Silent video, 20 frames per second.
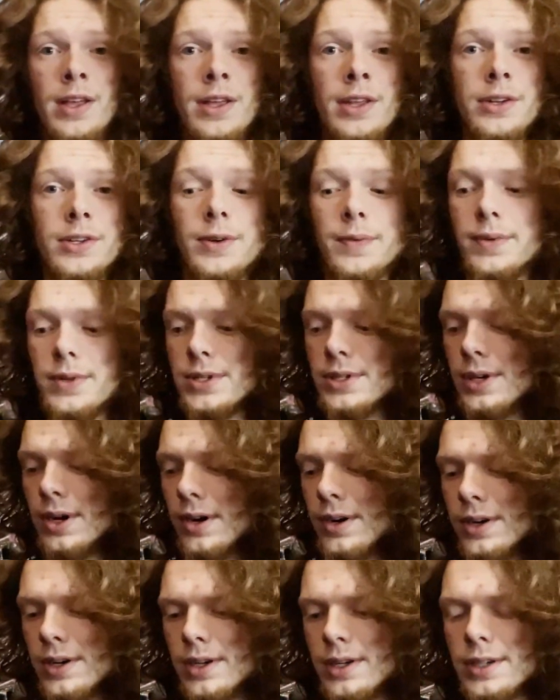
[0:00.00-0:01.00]
So for
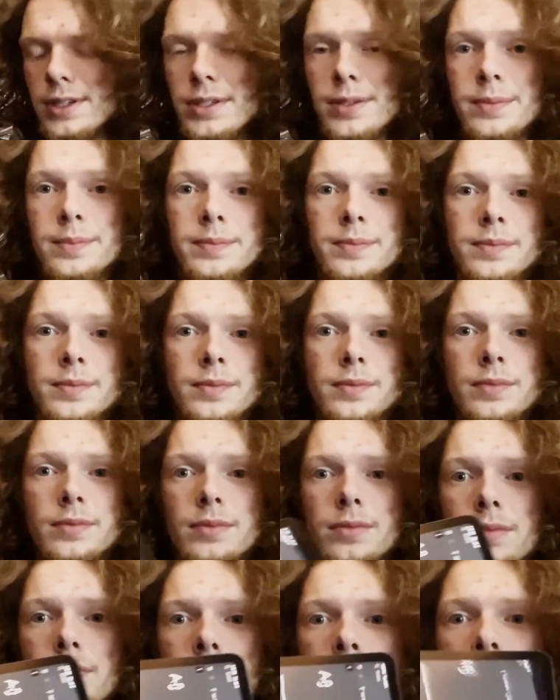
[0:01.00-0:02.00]
starters,
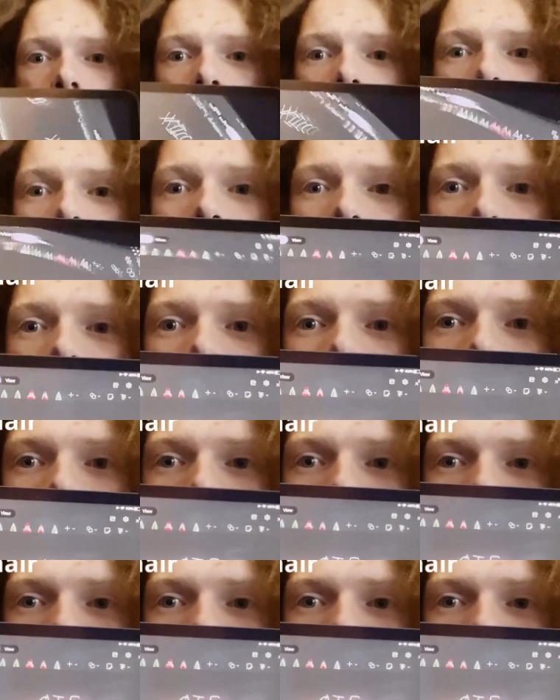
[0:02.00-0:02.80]
top is Allen